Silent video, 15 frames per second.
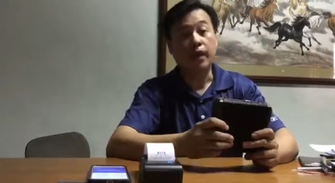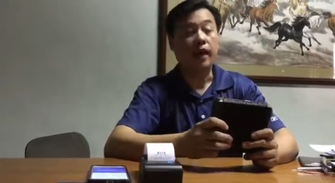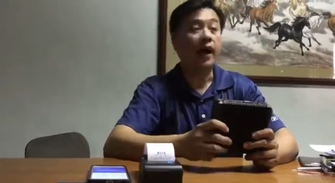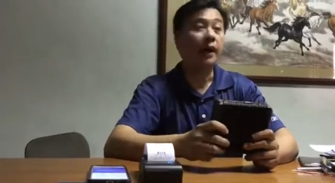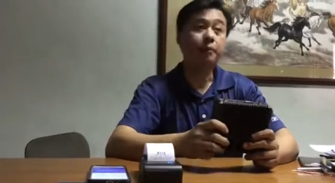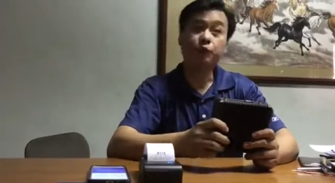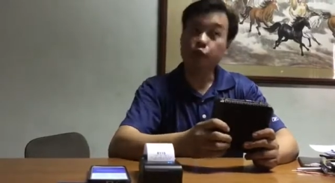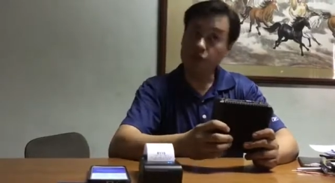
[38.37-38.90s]

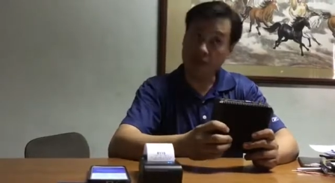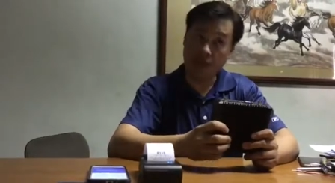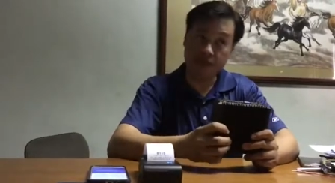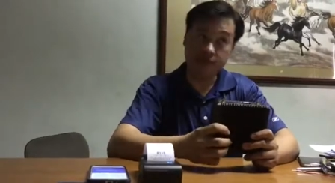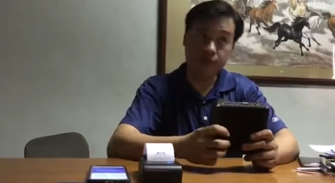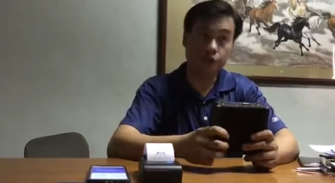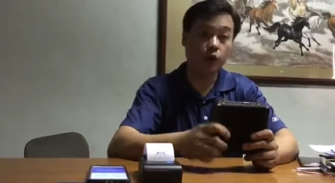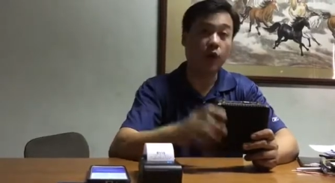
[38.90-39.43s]
Up to
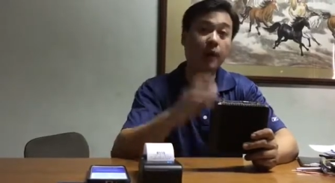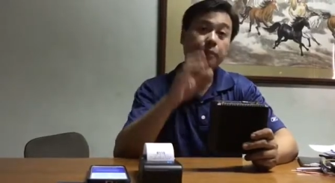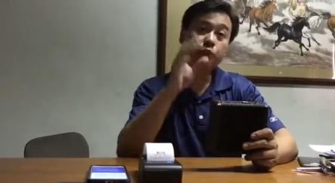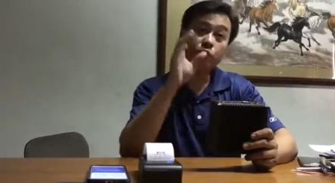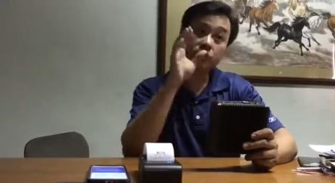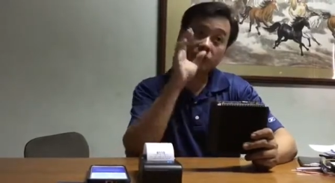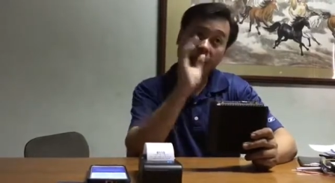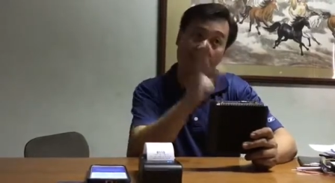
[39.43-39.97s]
10. So up
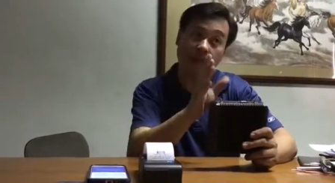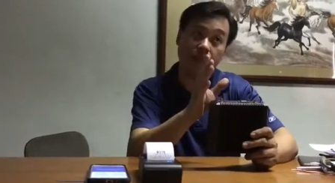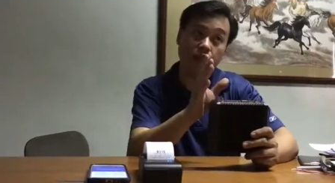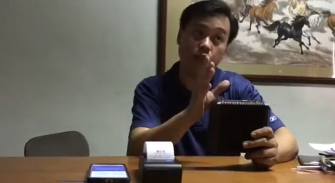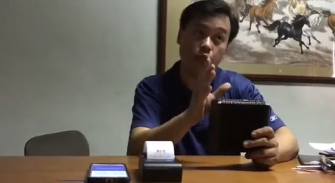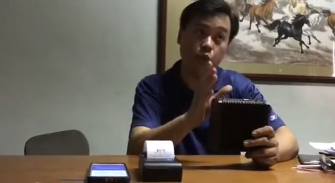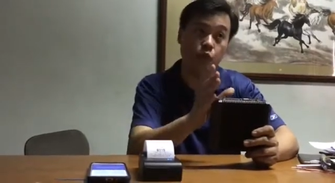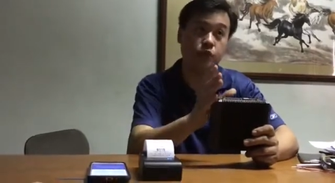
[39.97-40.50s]
to 10
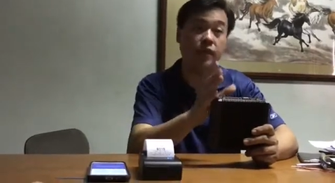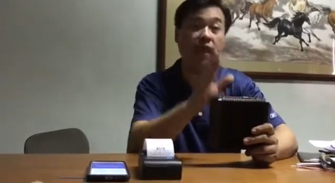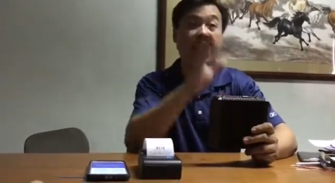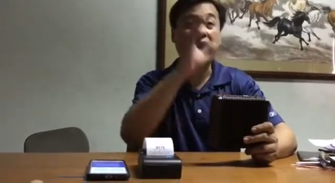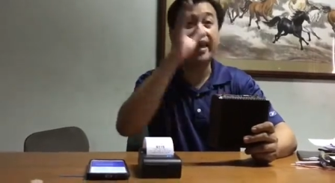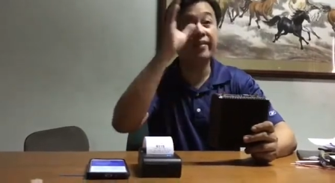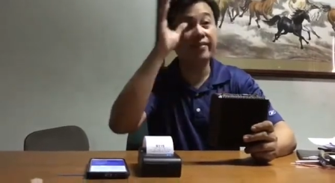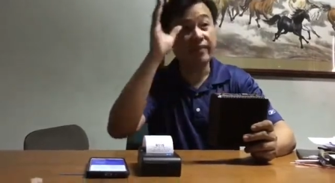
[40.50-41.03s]
queues
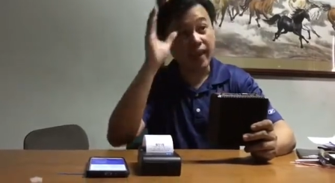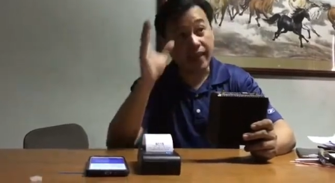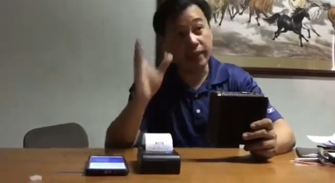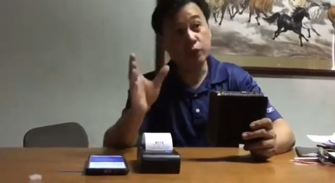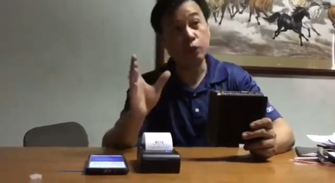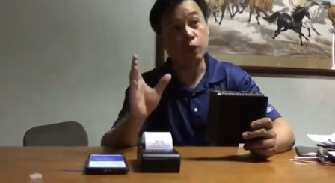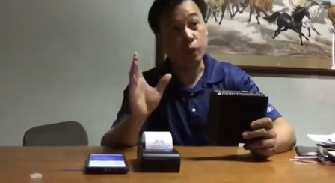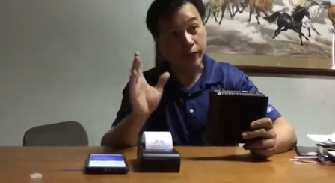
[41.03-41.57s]
and
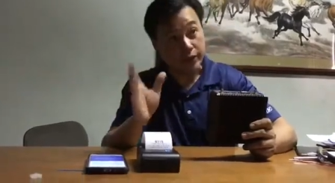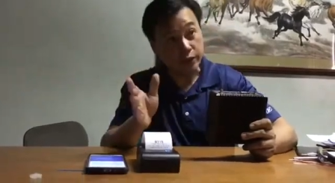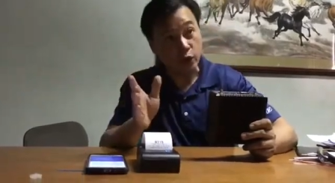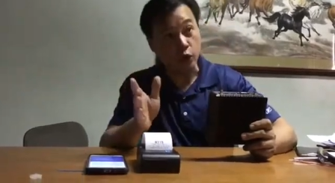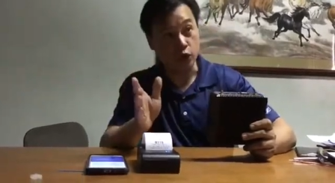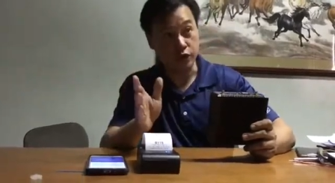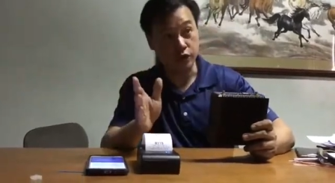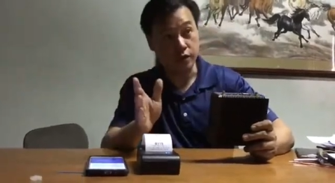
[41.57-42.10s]
10
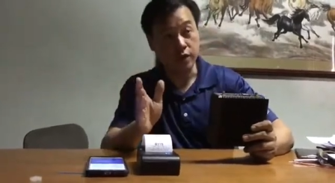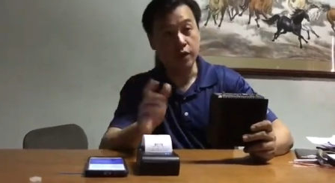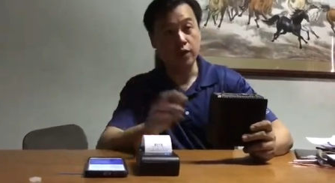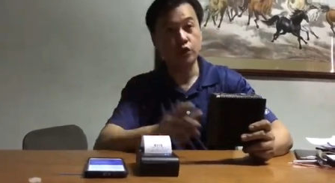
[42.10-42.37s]
windows.